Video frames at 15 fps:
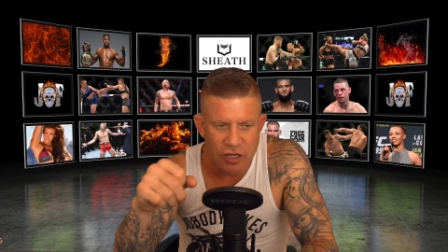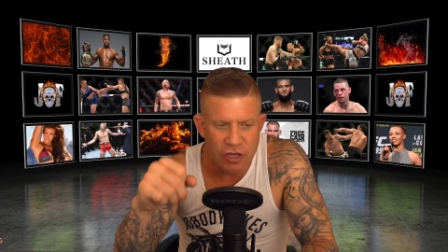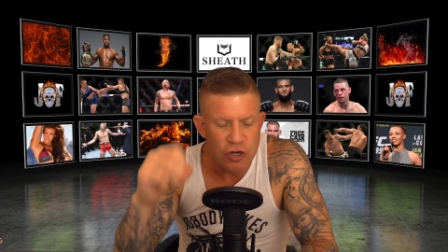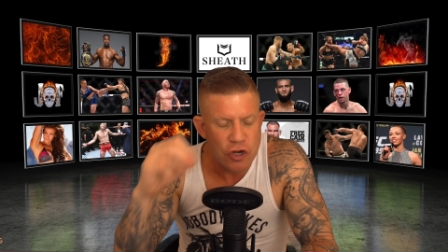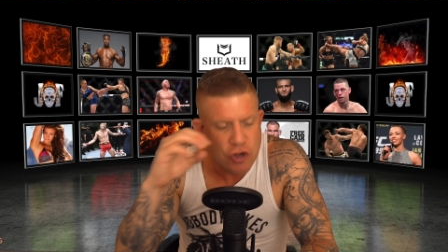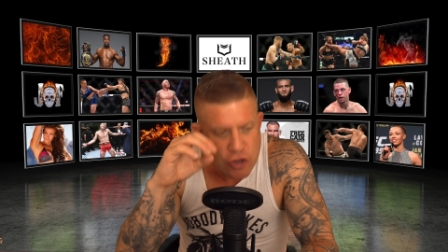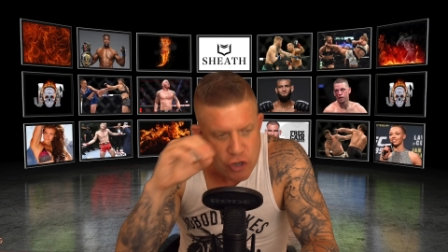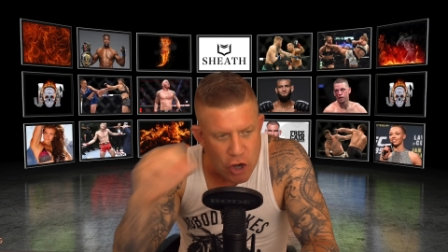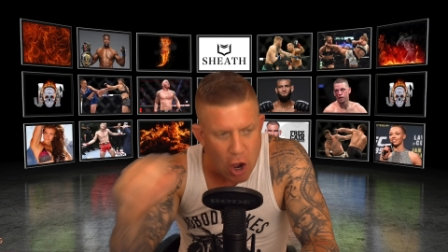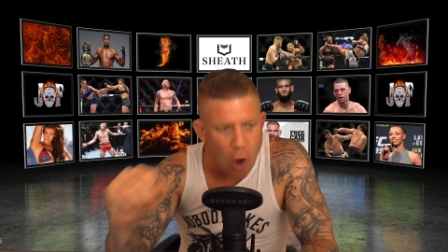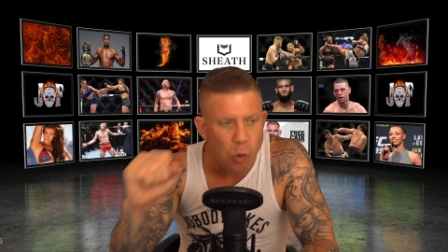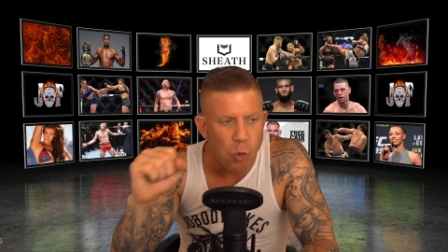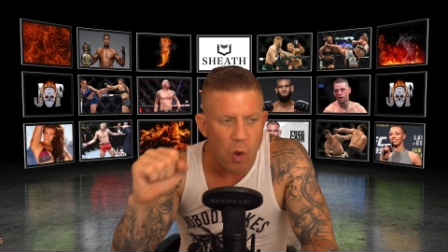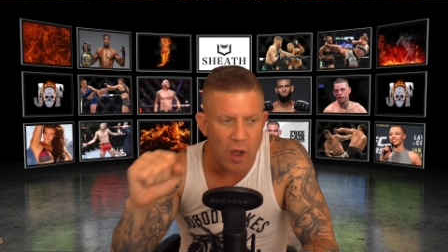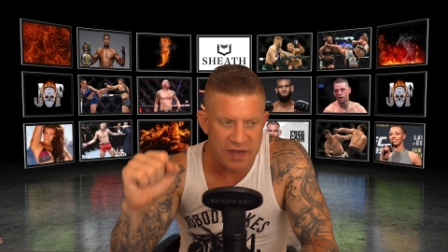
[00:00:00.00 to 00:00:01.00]
No
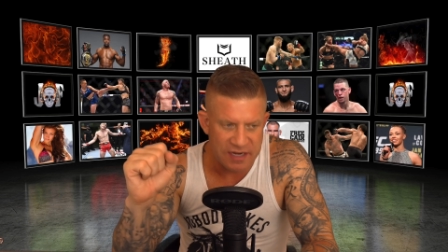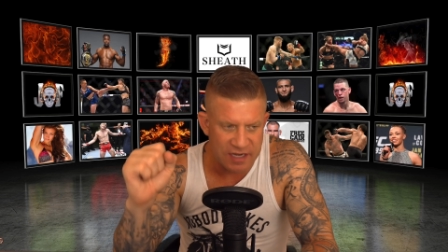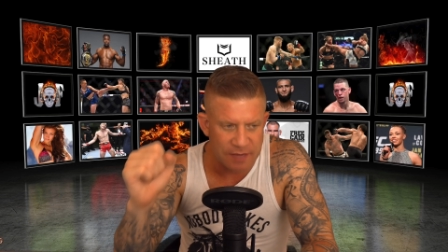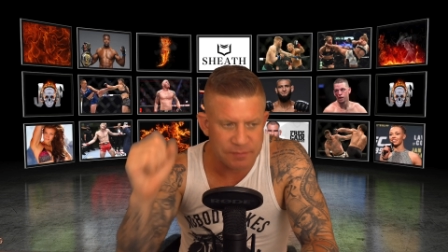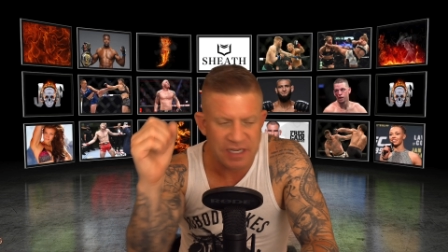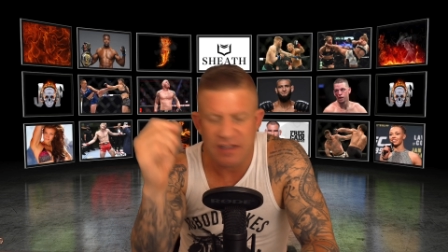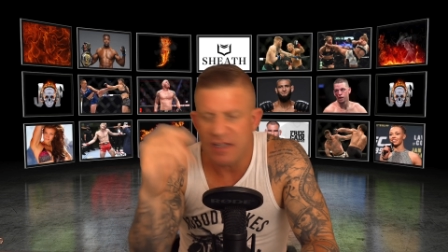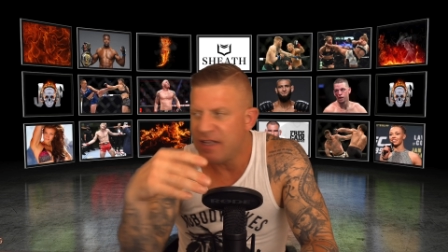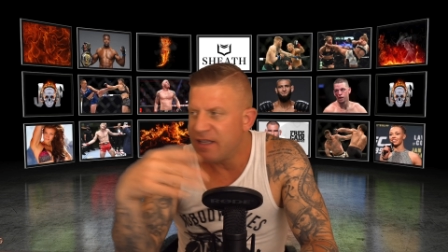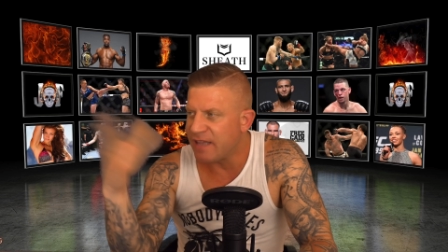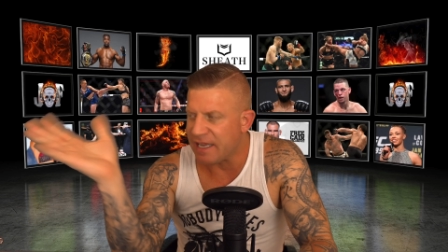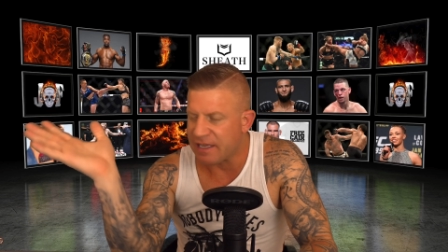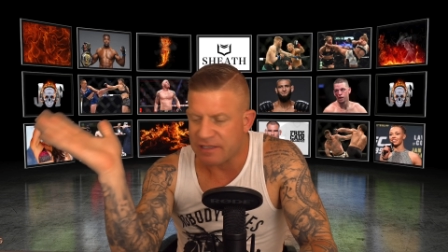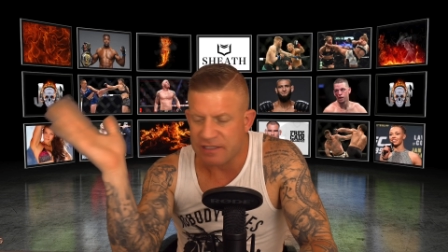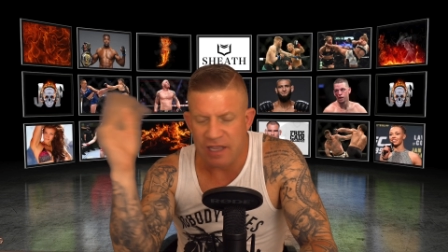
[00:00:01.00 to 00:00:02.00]
one comes out.
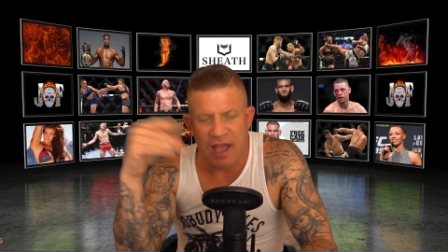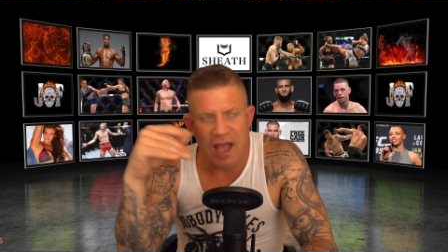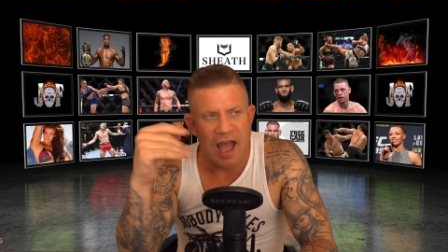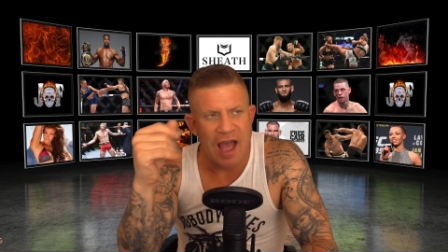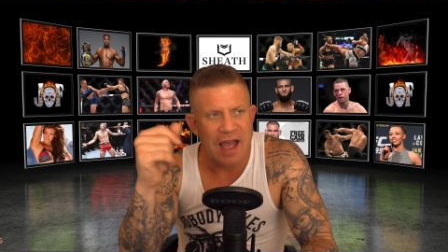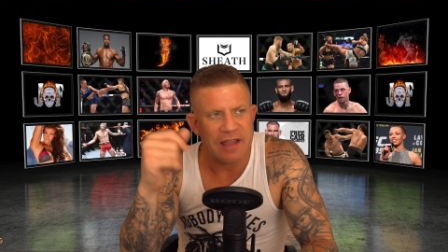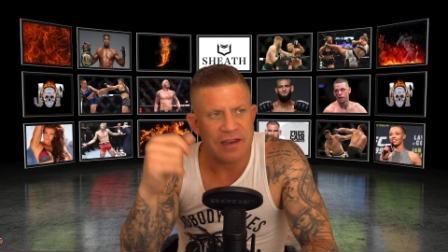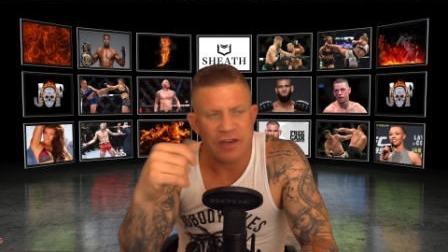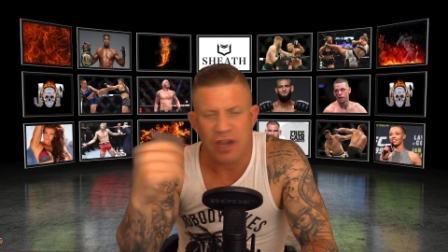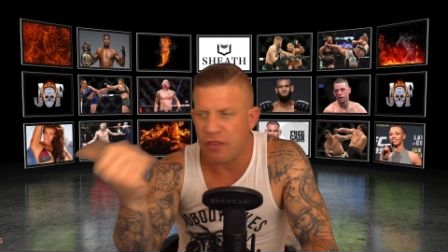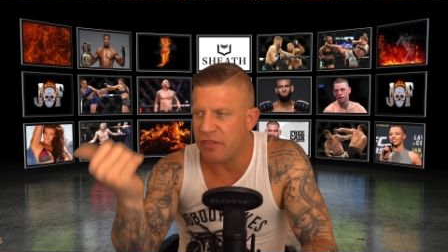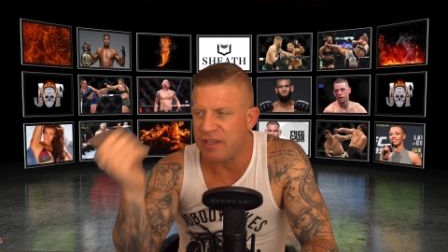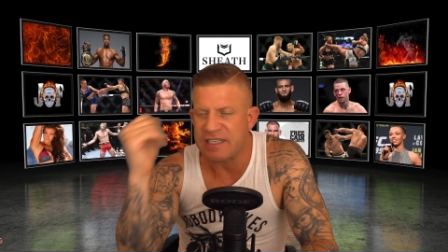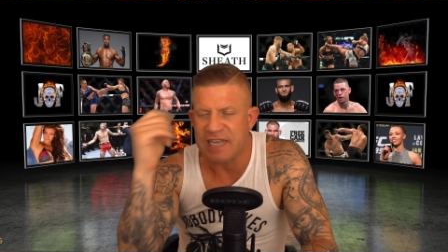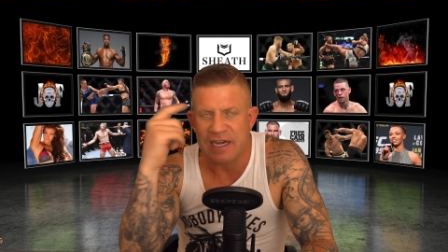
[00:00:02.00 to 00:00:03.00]
Like, uh, another
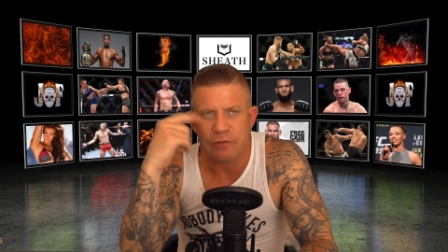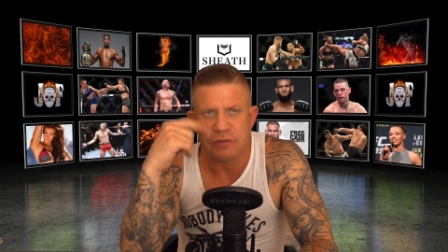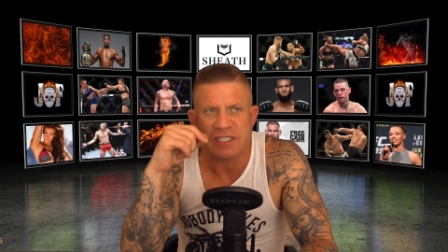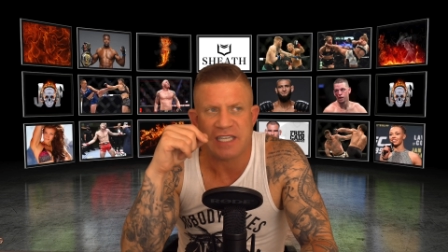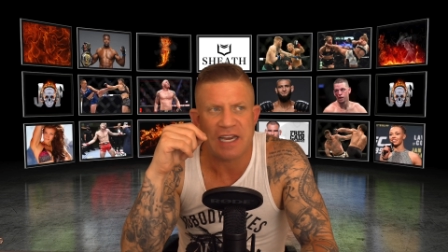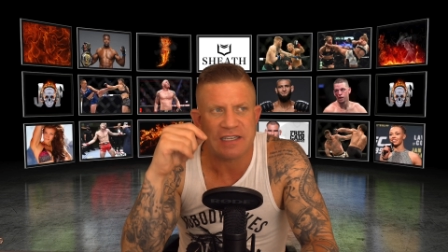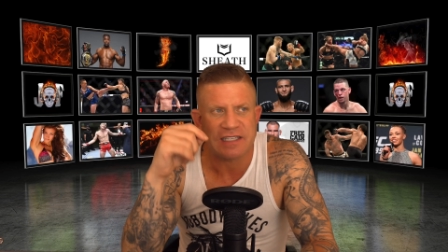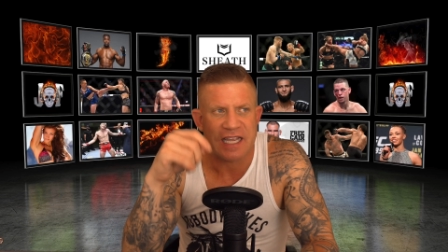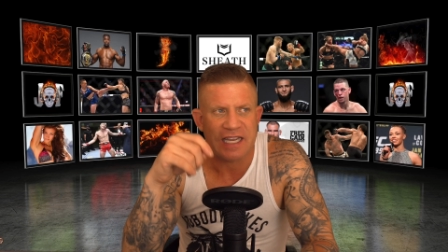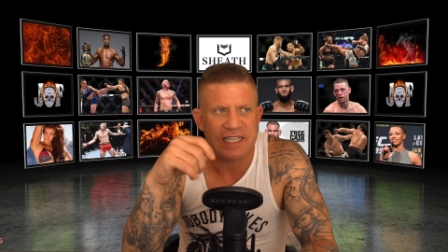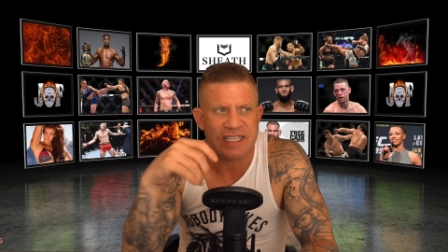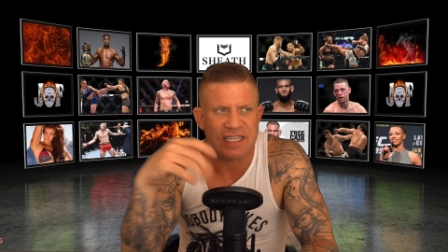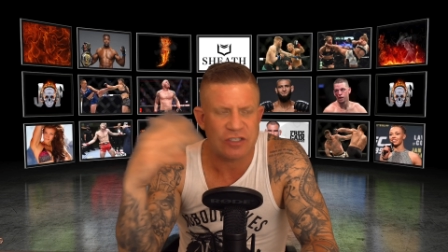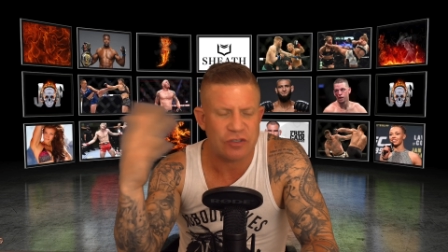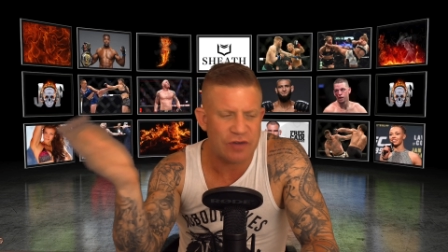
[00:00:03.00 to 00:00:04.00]
thing Danny was saying is like,
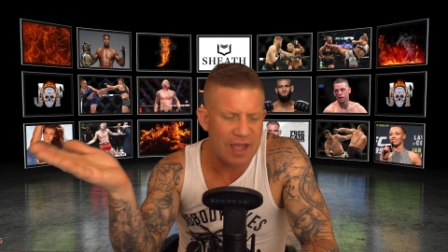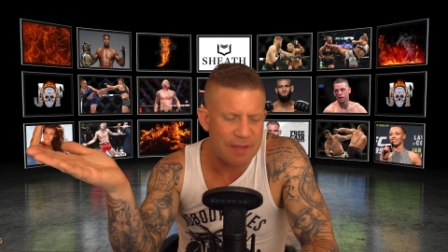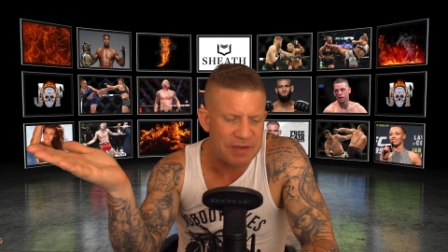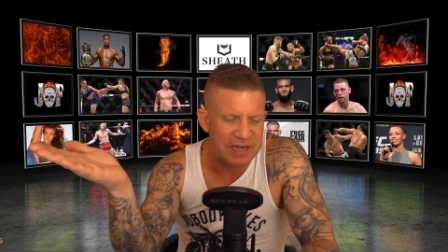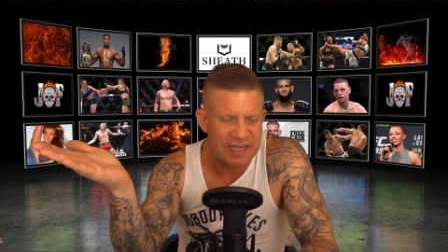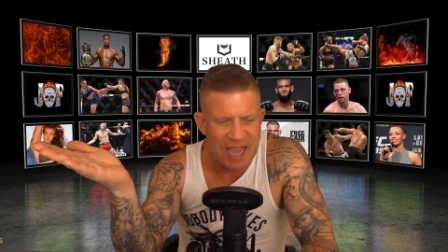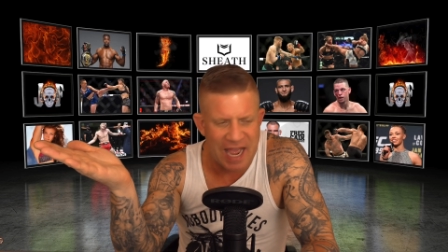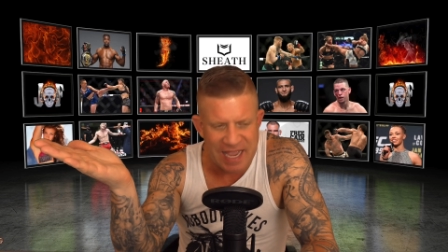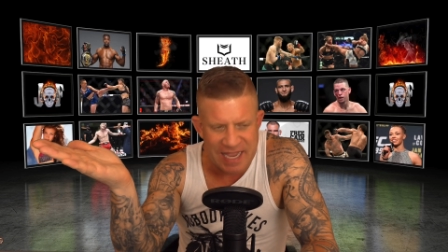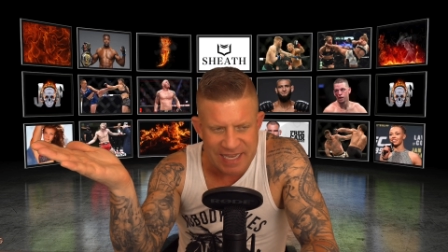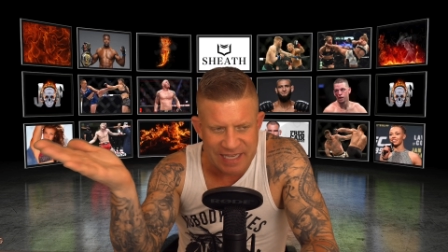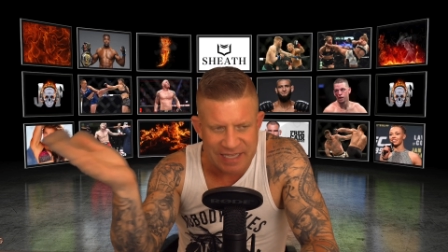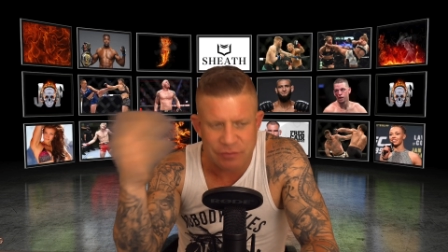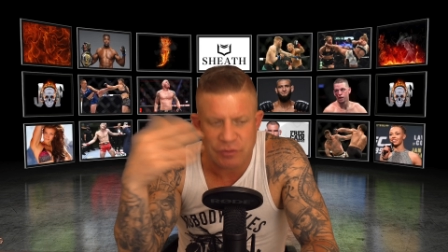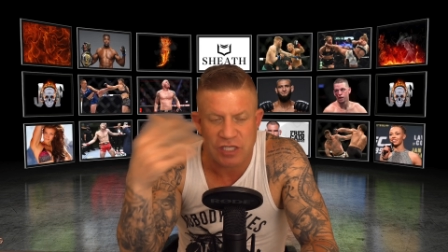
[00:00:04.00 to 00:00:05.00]
he's like, dude, I mean, yeah,
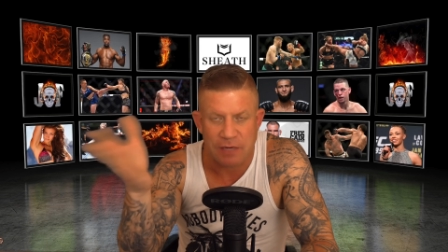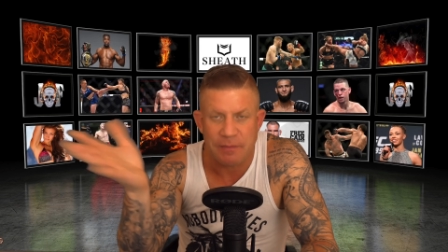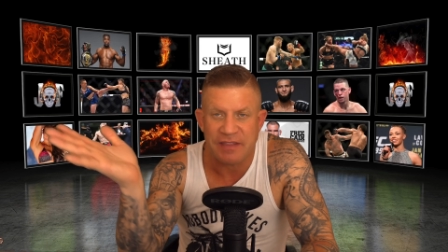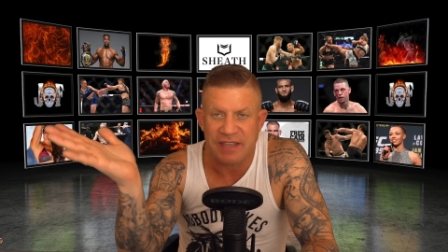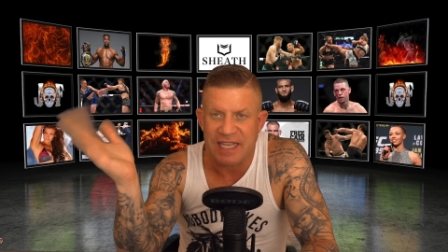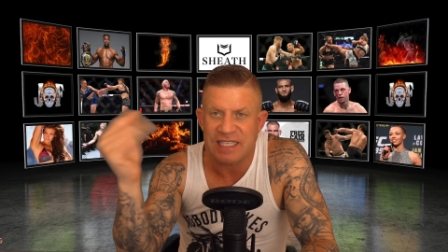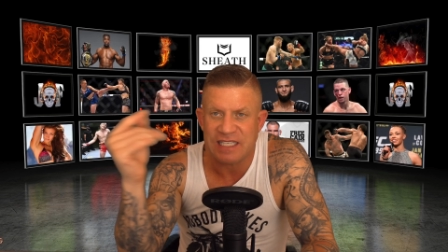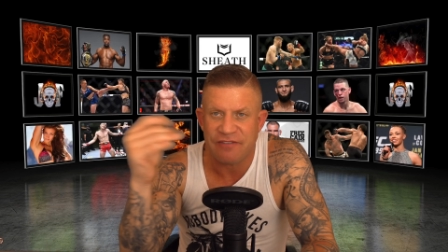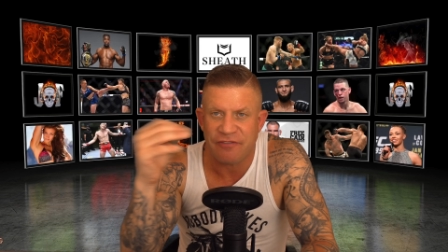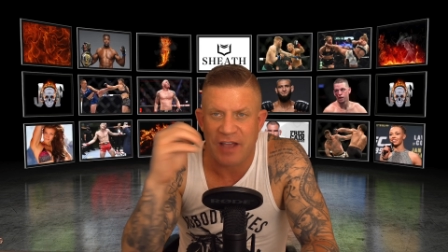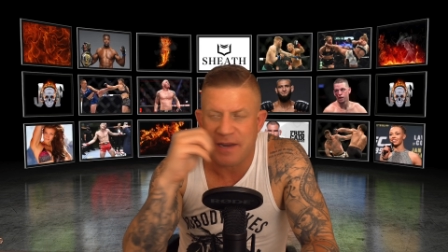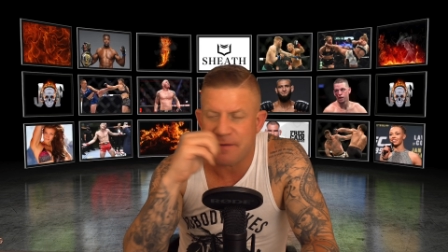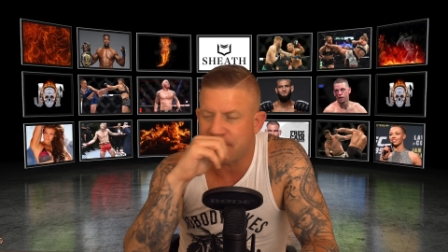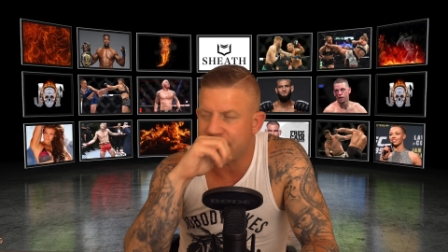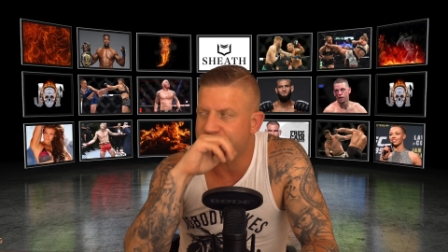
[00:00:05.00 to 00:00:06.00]
it, he was talking about the Izzy
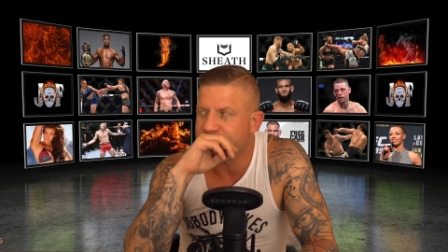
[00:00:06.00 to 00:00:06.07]
fight.